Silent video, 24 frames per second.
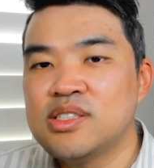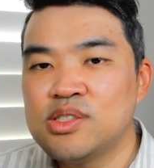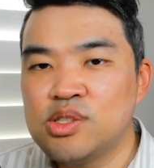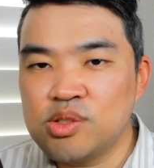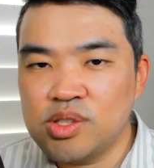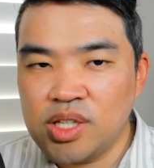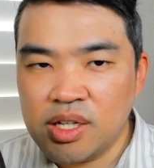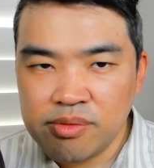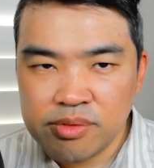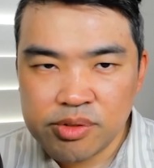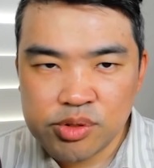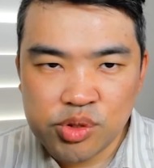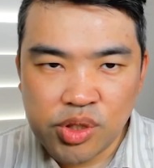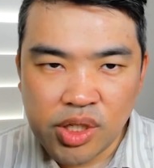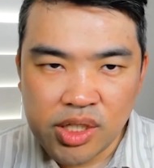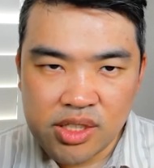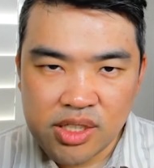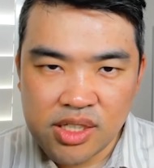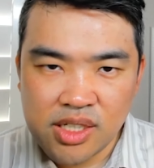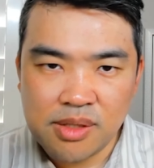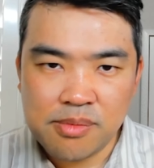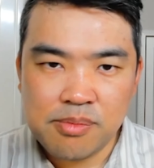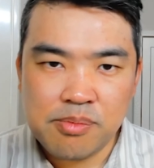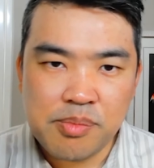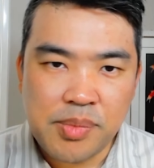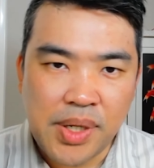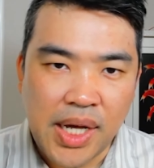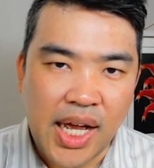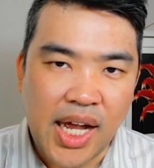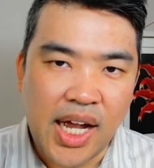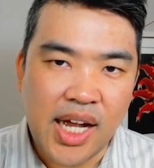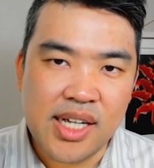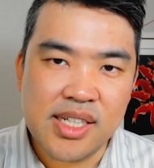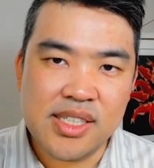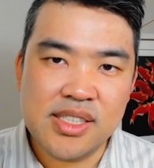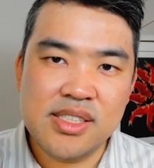So never try to
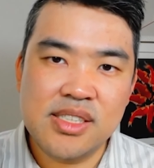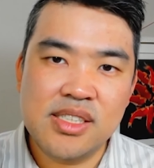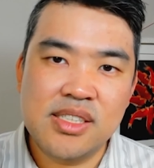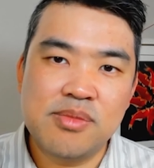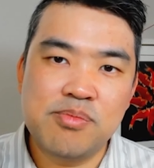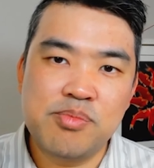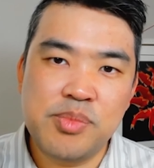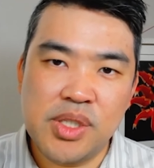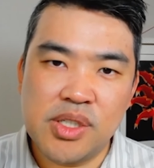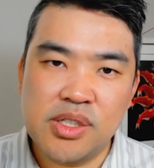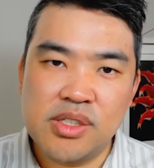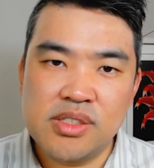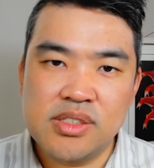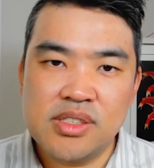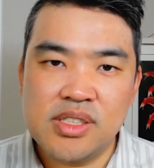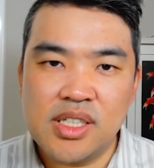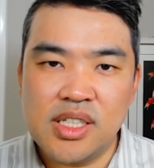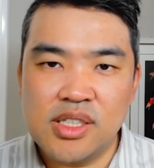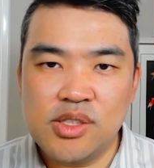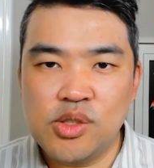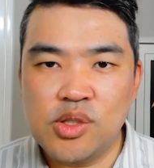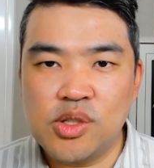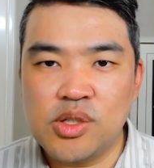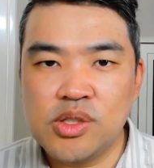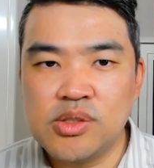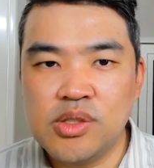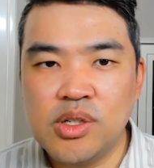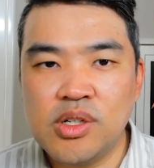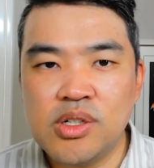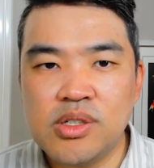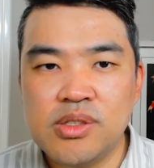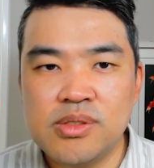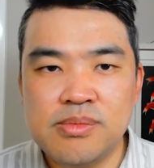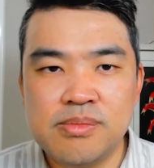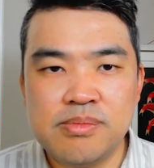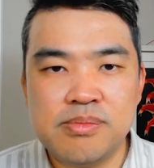combine mirrors in your own
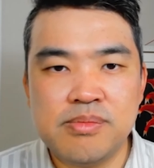home,